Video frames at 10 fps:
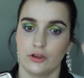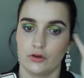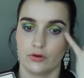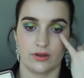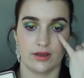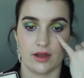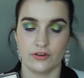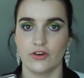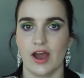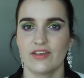your
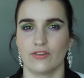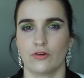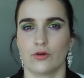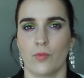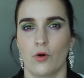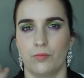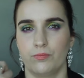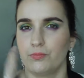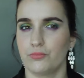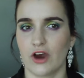under eyes look more
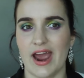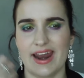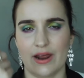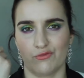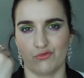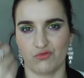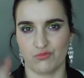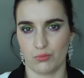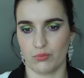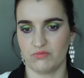bright
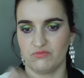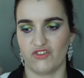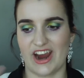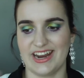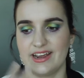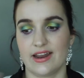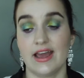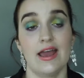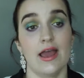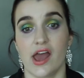and radiant
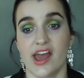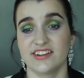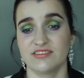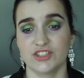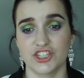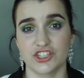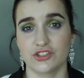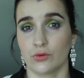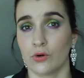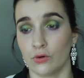and
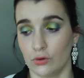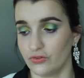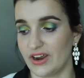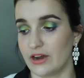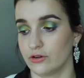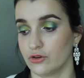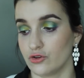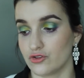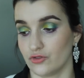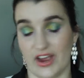just all
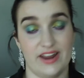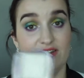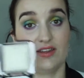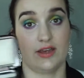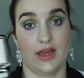around great.